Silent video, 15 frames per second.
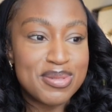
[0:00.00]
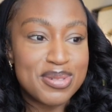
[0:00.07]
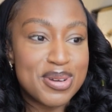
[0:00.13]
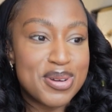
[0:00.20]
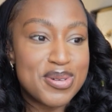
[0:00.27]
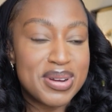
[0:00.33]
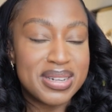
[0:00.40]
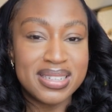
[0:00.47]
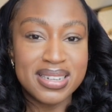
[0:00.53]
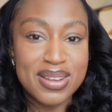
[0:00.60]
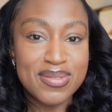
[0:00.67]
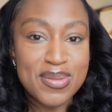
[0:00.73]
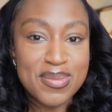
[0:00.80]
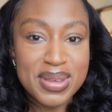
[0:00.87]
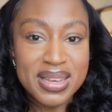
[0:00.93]
know where to
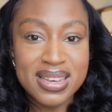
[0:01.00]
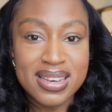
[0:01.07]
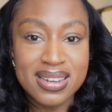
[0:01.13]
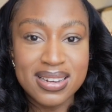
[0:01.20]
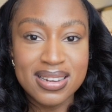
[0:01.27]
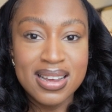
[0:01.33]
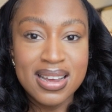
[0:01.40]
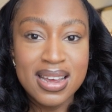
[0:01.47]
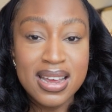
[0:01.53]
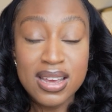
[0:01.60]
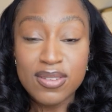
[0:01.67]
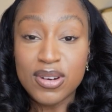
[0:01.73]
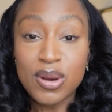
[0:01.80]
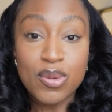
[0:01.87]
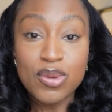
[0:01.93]
even begin
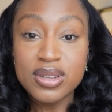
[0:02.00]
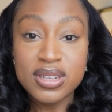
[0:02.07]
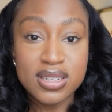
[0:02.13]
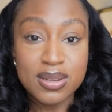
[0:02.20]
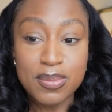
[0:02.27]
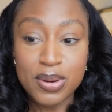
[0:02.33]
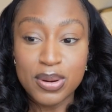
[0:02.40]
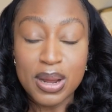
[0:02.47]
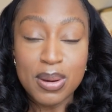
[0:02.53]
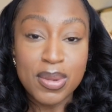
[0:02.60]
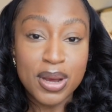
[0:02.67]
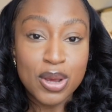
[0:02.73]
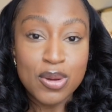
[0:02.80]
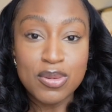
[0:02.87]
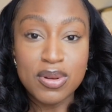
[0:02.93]
if I wanted to build out
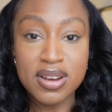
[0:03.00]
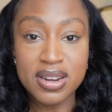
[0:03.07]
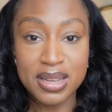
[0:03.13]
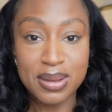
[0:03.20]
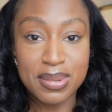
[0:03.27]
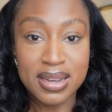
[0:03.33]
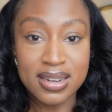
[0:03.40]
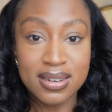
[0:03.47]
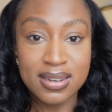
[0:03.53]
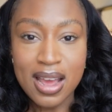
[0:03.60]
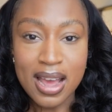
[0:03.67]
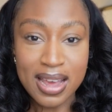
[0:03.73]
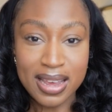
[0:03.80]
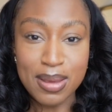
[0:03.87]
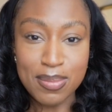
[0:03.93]
my own learning plan.
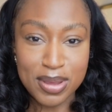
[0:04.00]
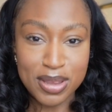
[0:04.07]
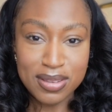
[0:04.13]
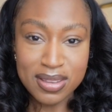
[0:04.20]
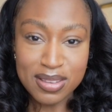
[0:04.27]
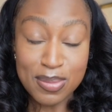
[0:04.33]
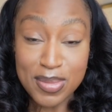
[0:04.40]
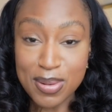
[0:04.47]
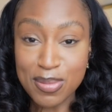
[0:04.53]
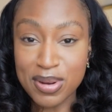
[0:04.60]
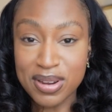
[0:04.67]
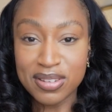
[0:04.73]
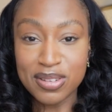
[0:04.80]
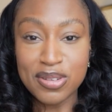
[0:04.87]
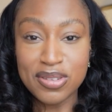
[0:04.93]
Again, because there's a
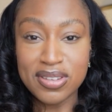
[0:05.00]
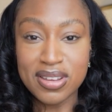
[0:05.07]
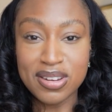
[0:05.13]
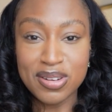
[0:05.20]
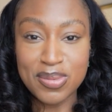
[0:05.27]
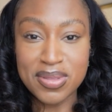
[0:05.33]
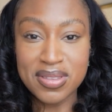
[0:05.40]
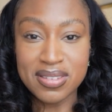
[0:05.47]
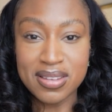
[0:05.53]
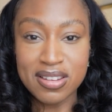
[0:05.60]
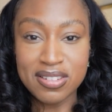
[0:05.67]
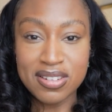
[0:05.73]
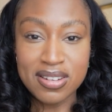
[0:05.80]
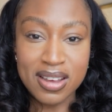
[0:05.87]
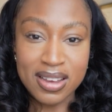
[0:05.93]
memory associated with the
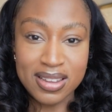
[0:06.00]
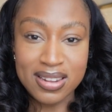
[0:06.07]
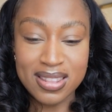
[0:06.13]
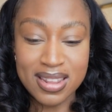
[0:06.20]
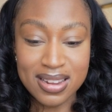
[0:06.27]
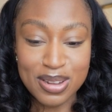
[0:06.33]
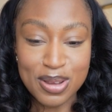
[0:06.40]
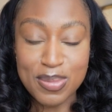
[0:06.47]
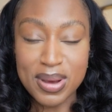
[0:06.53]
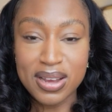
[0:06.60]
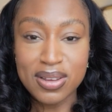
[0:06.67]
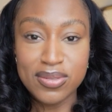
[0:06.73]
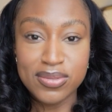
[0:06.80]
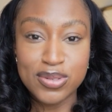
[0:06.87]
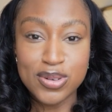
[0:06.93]
session, I can then go
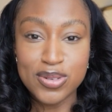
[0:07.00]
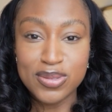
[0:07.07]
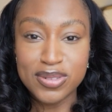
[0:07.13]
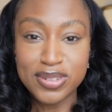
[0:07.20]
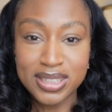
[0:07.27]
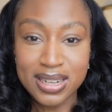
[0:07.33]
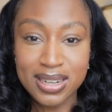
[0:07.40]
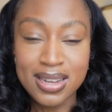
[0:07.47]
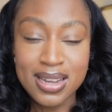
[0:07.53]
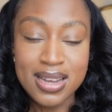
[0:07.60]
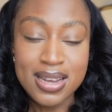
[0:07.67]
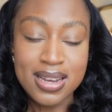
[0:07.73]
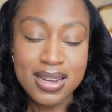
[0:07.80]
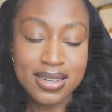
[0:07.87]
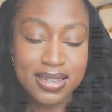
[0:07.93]
back and forth with chat
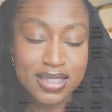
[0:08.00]
and